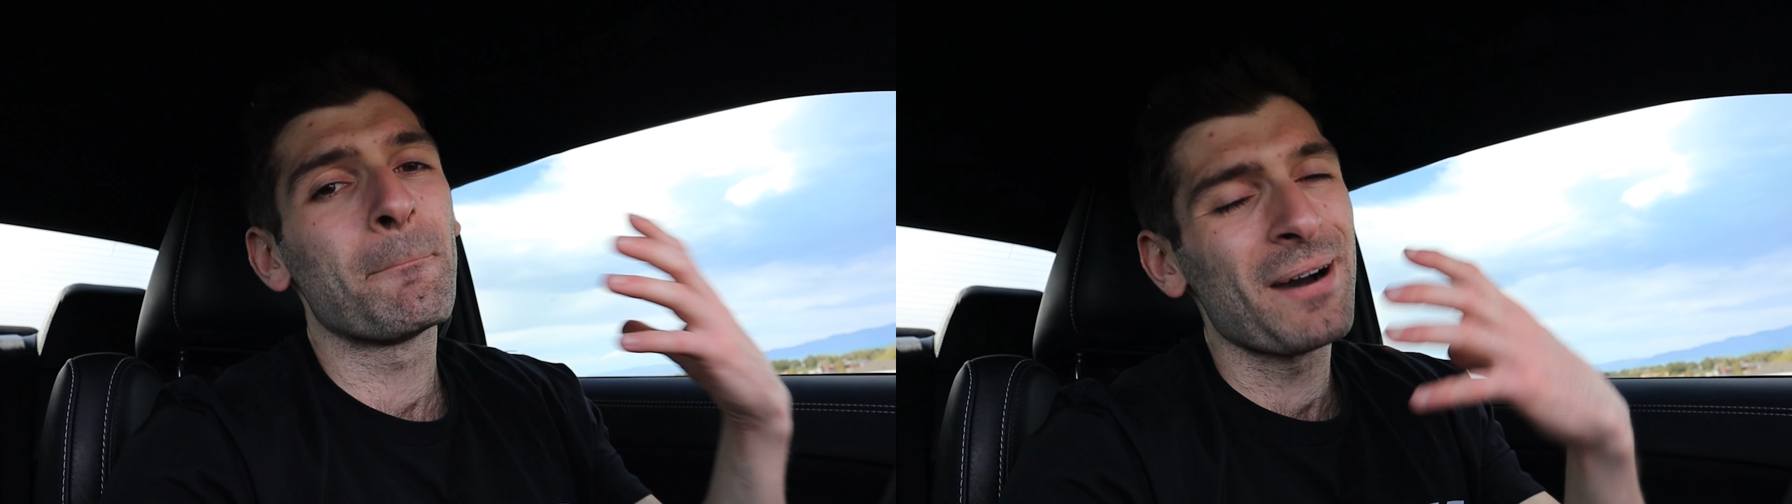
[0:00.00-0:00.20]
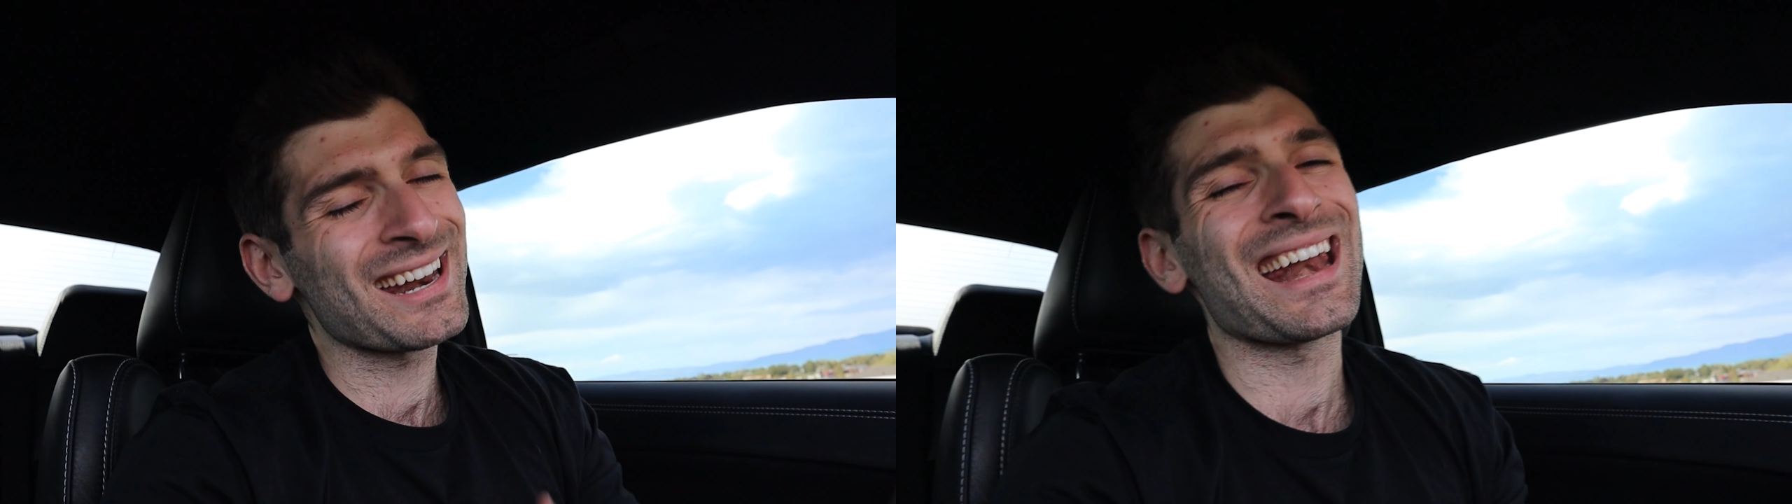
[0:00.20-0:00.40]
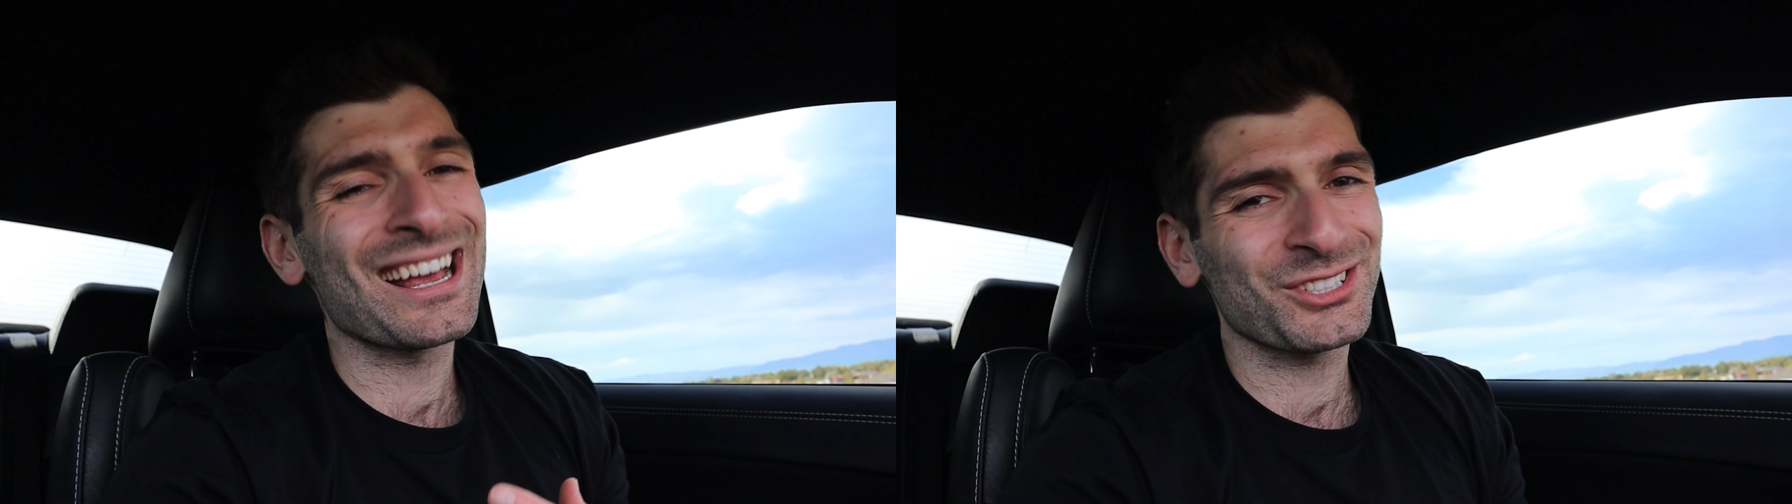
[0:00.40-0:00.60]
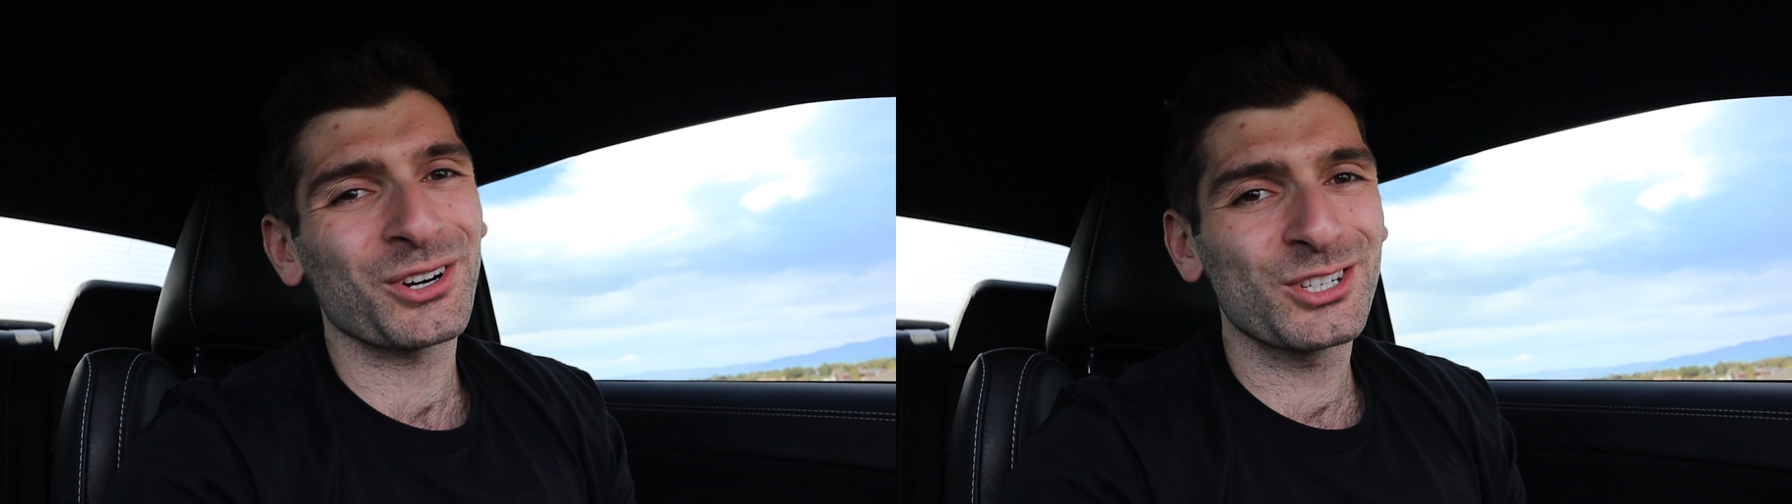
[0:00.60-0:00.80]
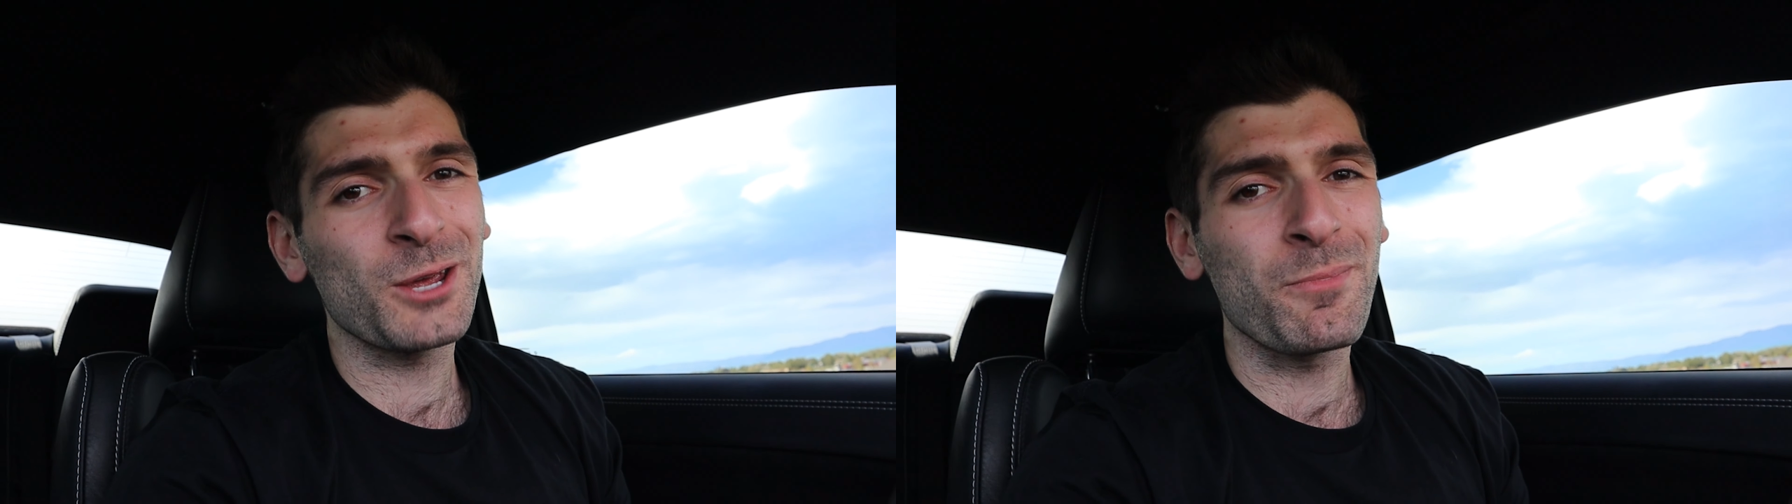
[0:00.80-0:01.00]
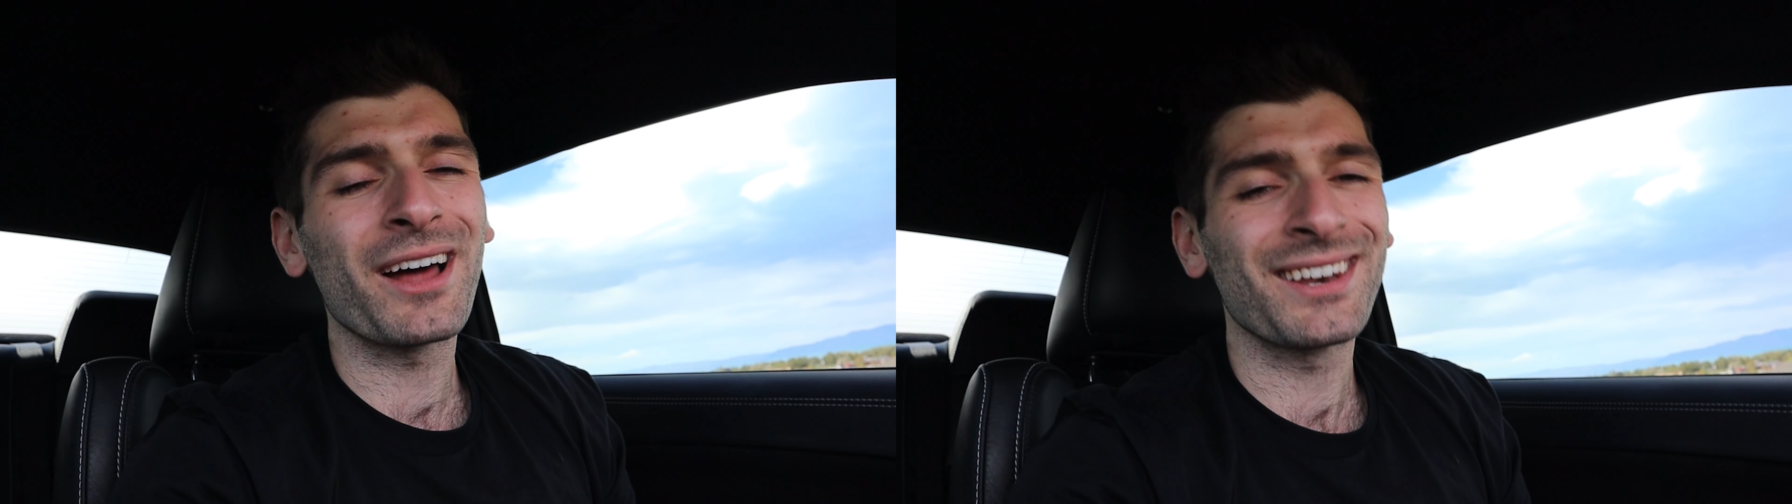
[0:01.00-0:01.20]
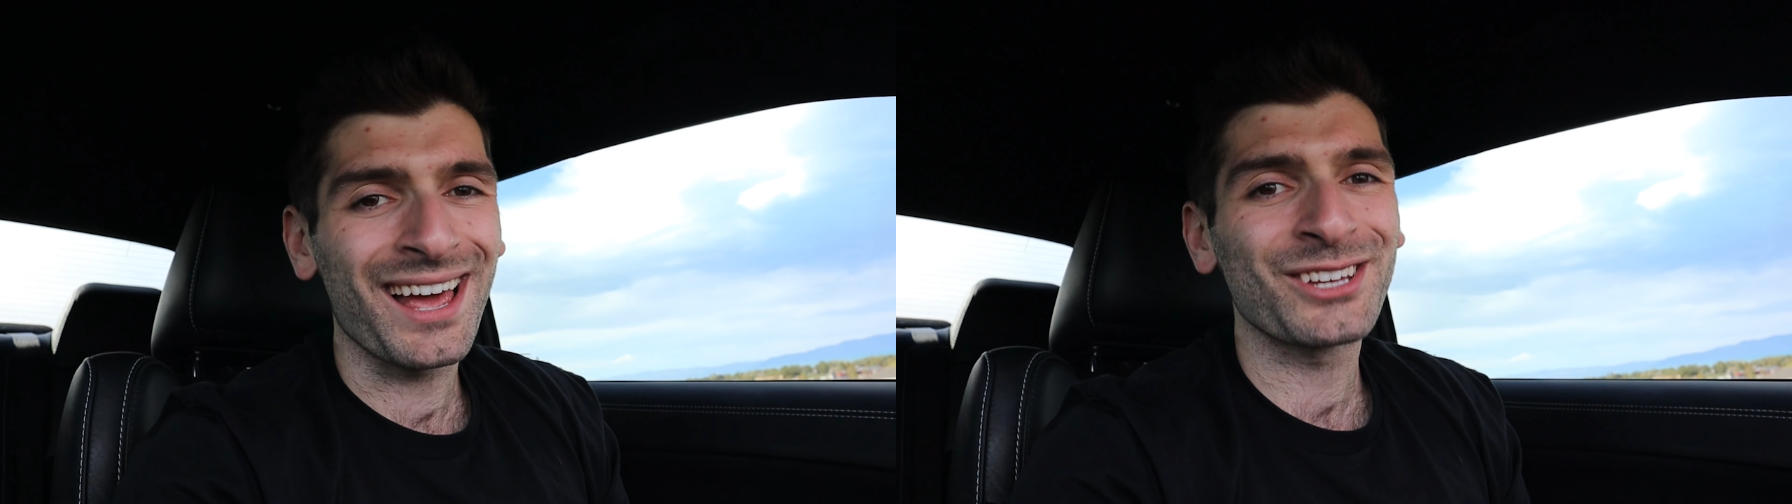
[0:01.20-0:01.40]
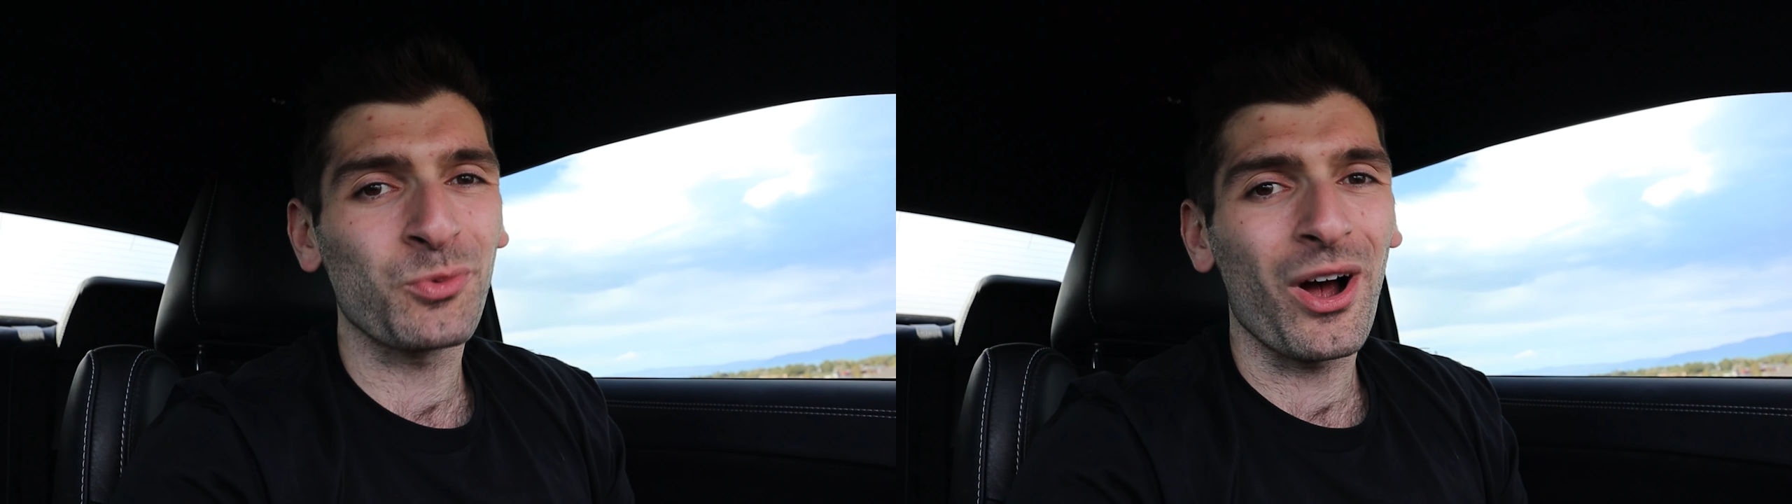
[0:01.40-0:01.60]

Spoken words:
but an SRT button as